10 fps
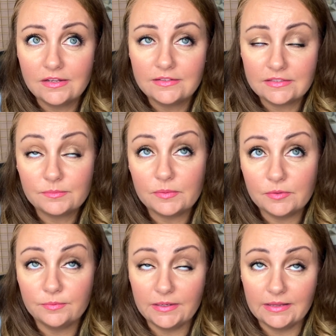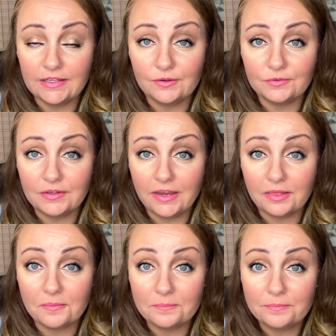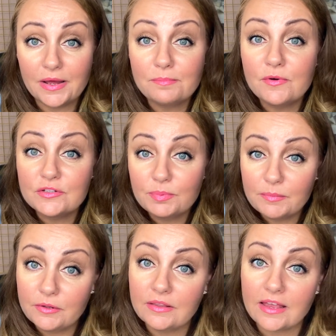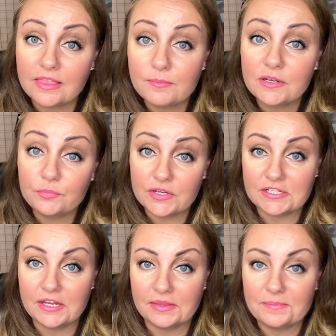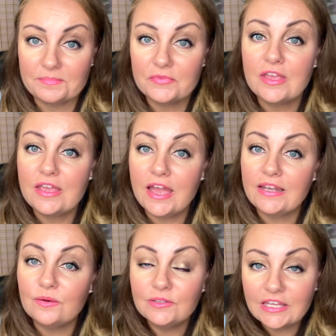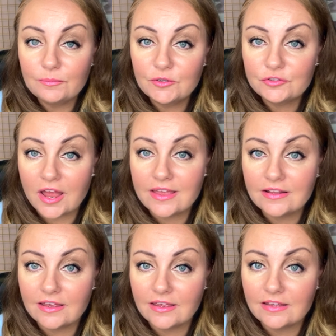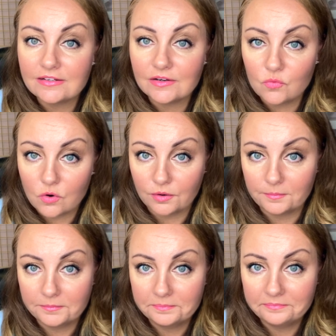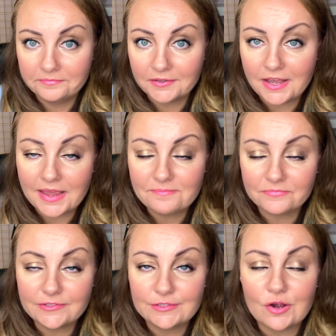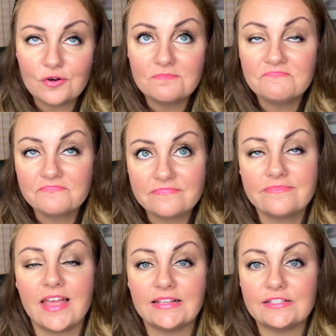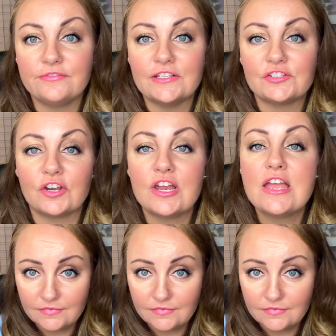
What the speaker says: some people really don't like them, but most people like them and appreciate them, and it will keep you dry and warm. Okay, so that's a feature.